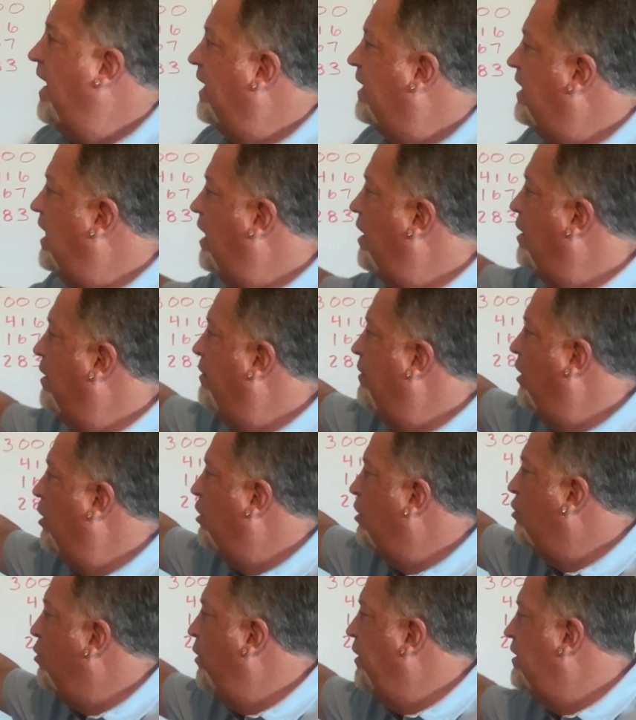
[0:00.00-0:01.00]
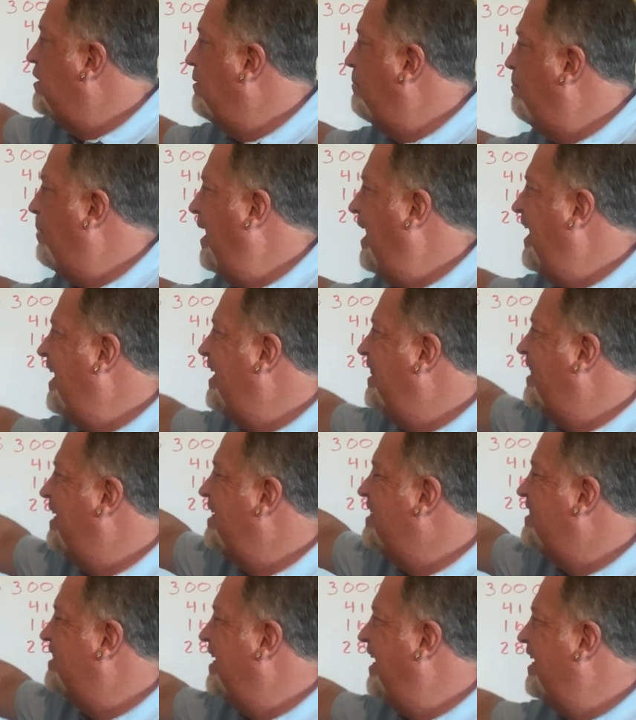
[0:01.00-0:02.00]
Again, they're going to pay
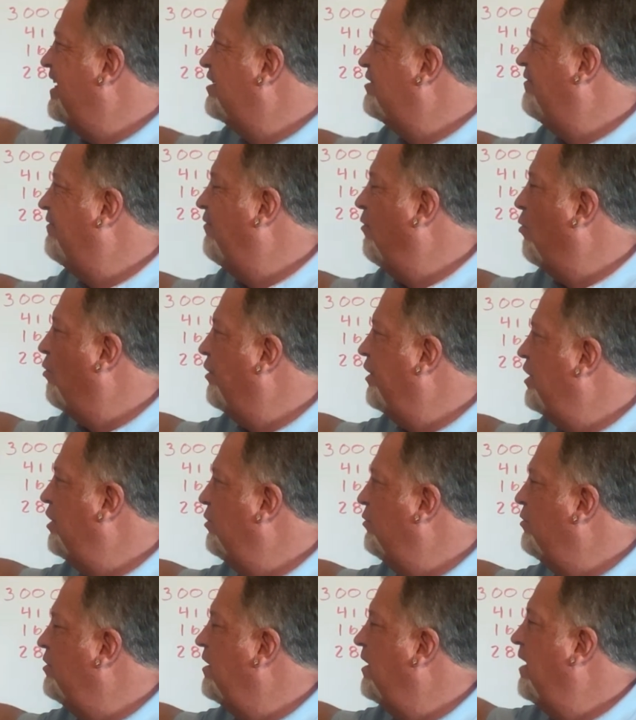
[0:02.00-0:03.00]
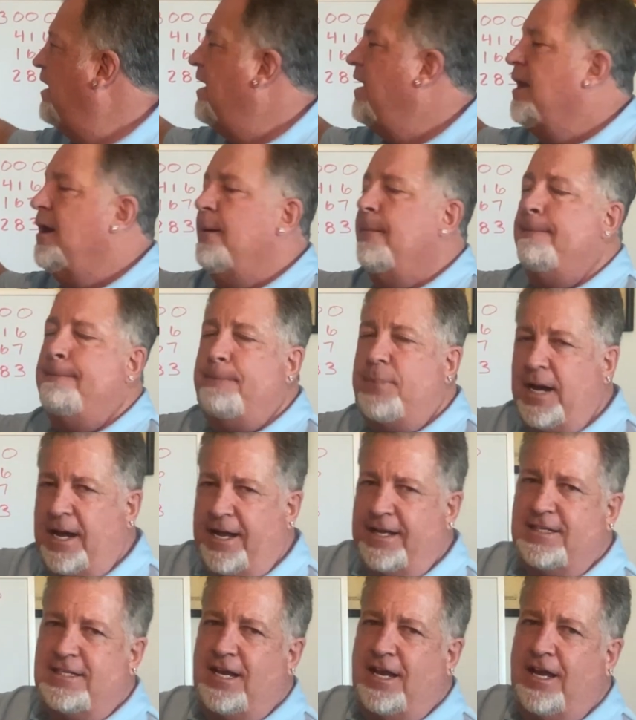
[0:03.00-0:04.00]
these things for you,
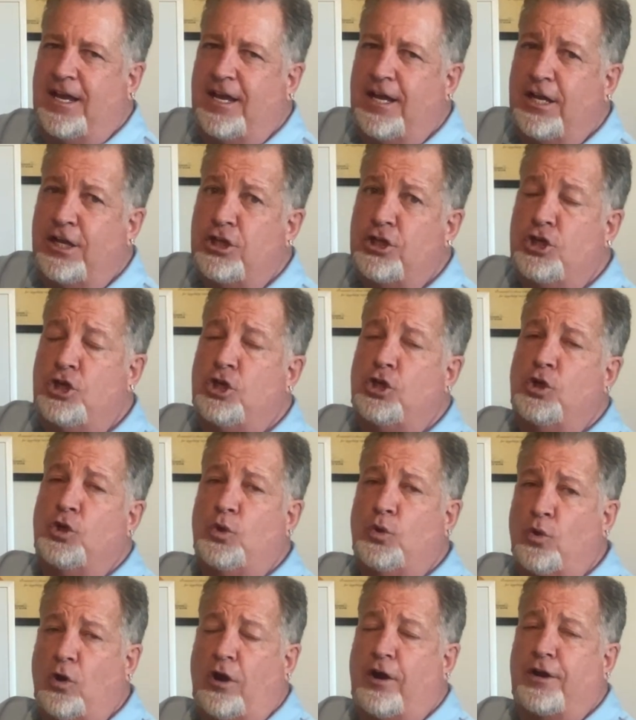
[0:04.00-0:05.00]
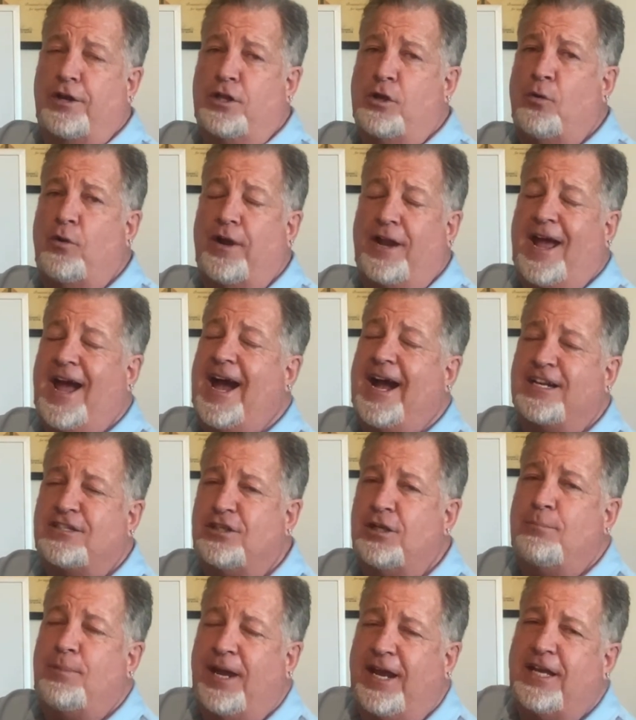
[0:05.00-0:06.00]
but you are the one
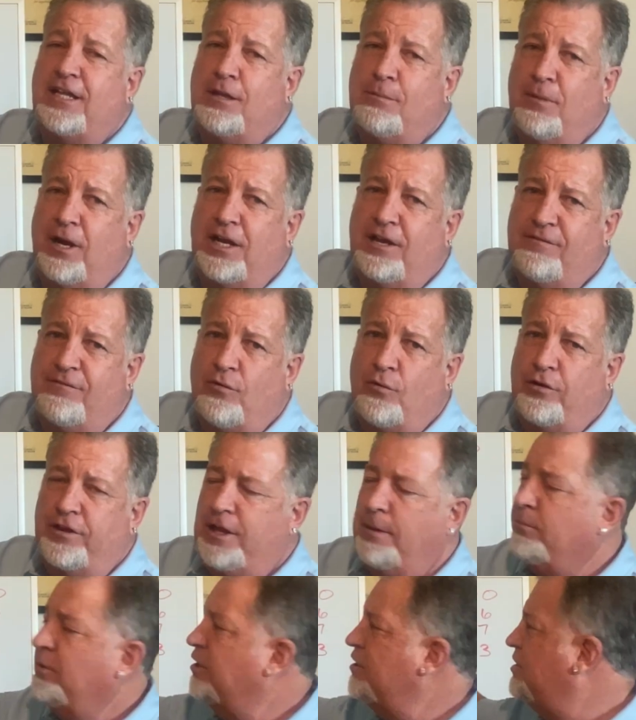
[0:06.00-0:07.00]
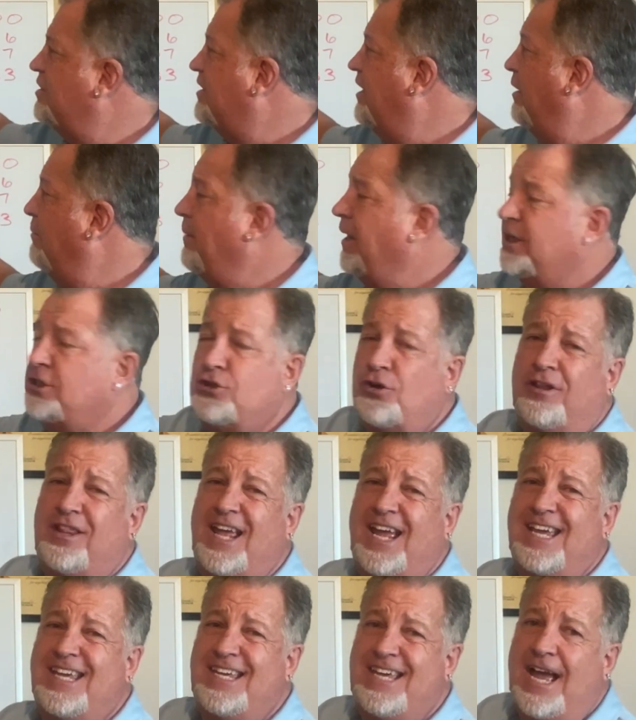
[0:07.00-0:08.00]
actually paying the money for them. They're just going to make sure
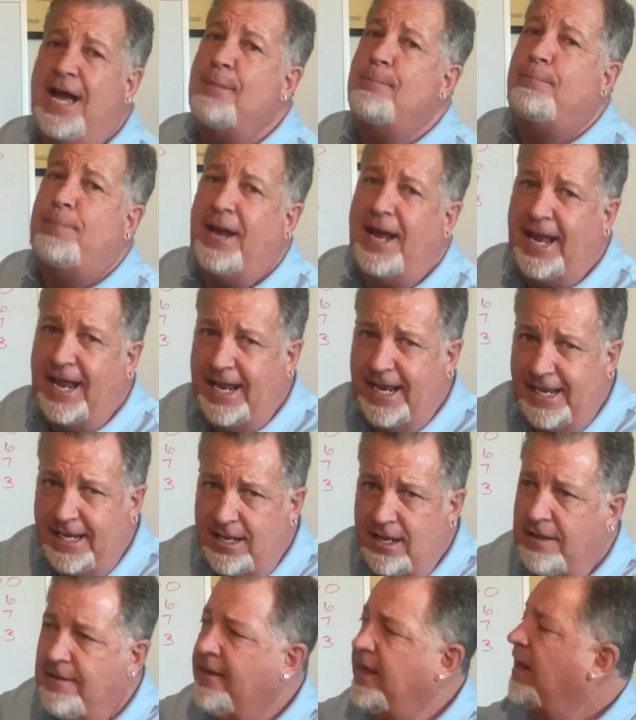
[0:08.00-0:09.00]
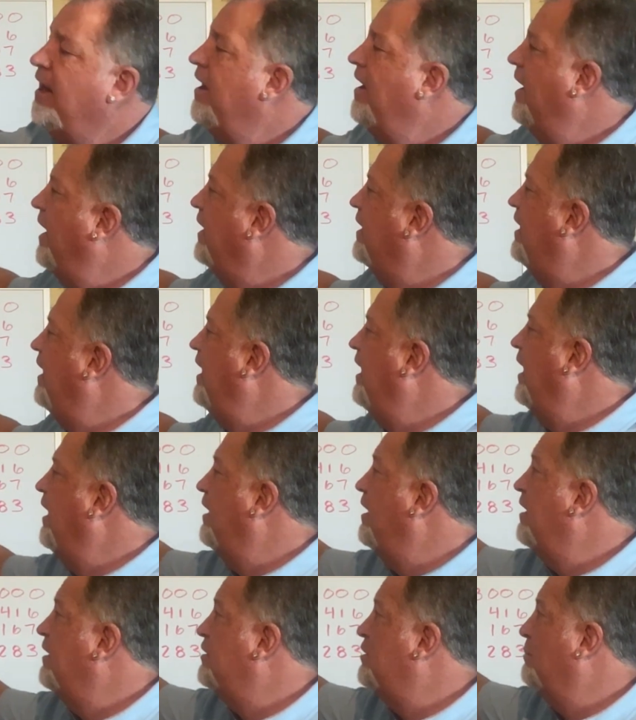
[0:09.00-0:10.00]
they get paid,
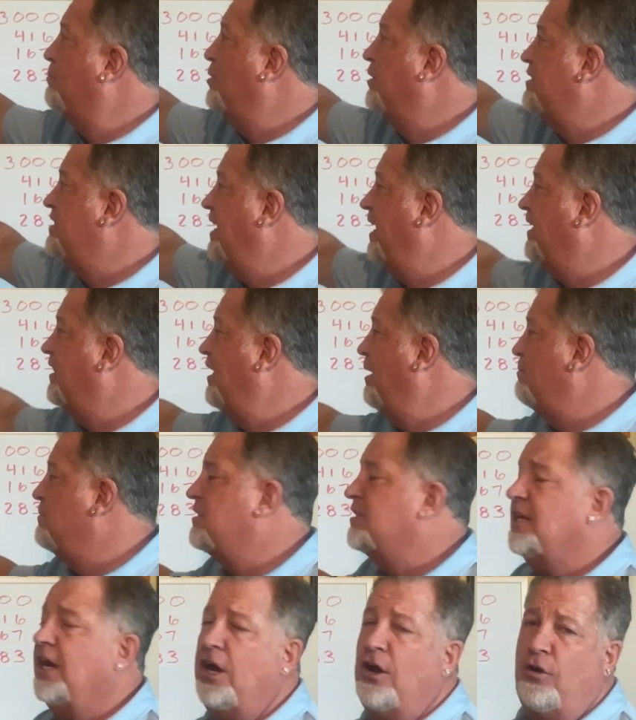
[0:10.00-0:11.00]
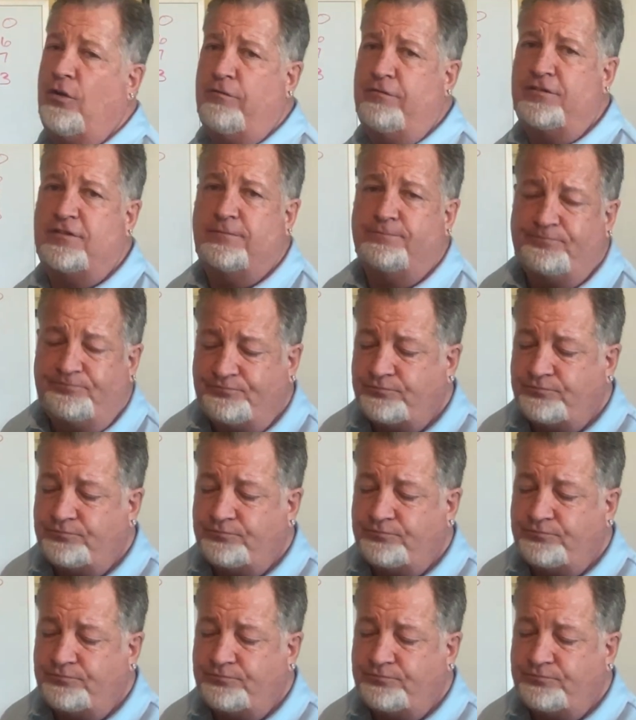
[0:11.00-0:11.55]
again, to protect themselves,